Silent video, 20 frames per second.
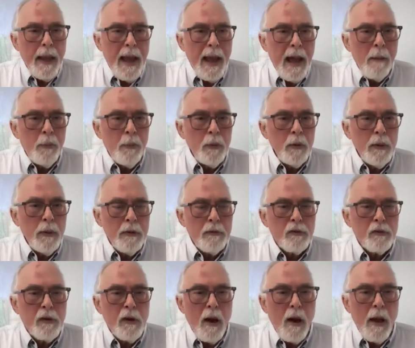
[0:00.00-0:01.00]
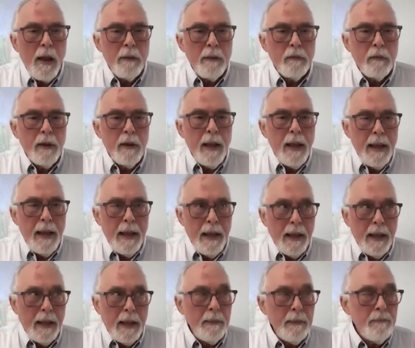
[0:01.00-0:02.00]
Apple has got
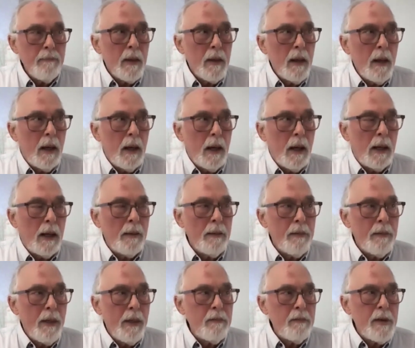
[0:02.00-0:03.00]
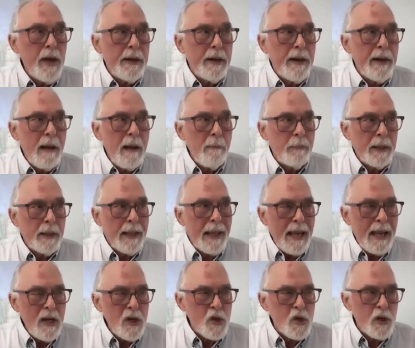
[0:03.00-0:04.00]
they've got an
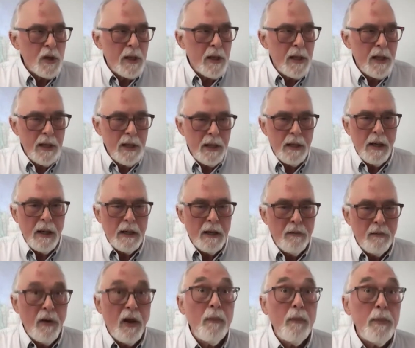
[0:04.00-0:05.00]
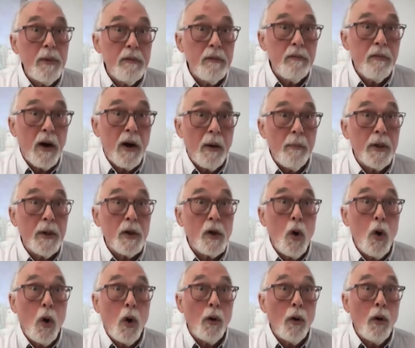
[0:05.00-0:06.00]
application kit, a development environment
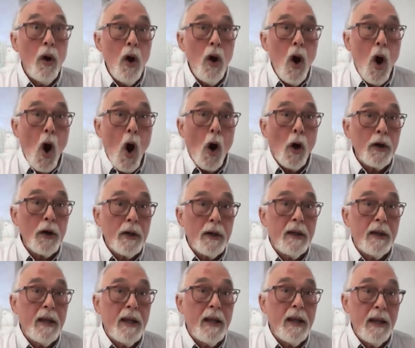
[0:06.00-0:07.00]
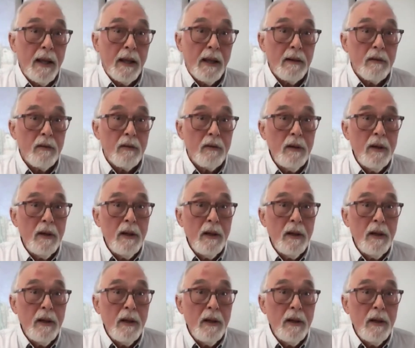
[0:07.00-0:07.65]
called ArcKit.